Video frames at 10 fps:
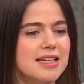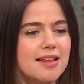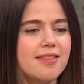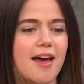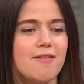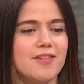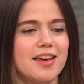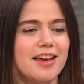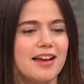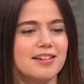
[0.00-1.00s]
teeth
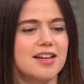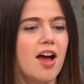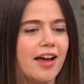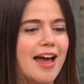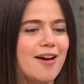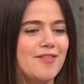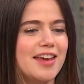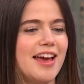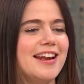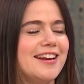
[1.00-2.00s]
heavy, tongue
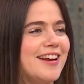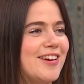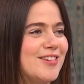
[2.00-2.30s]
heavy. I didn't